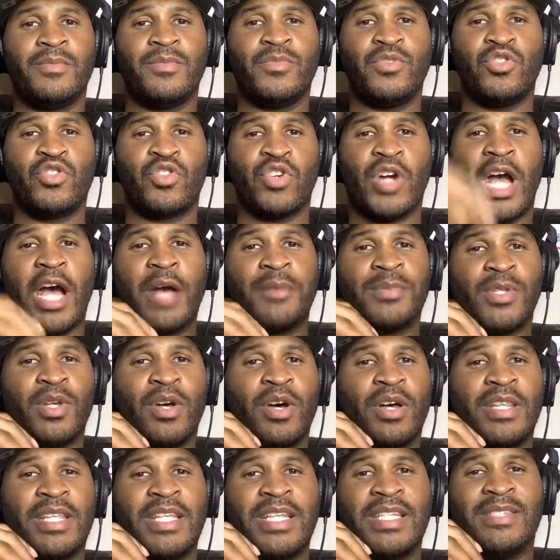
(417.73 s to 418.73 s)
drops
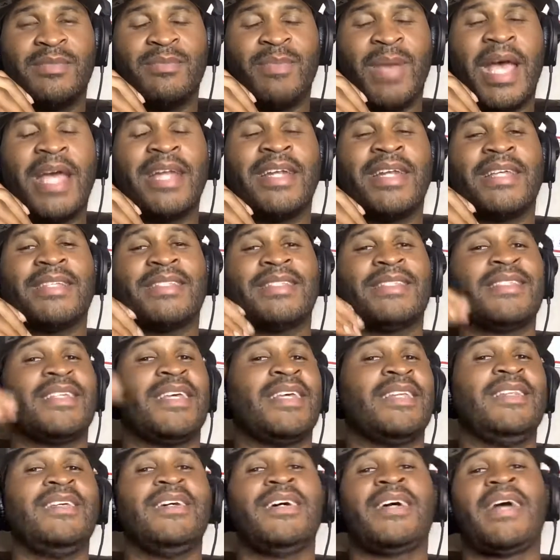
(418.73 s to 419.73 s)
all these mandates and say, "Look,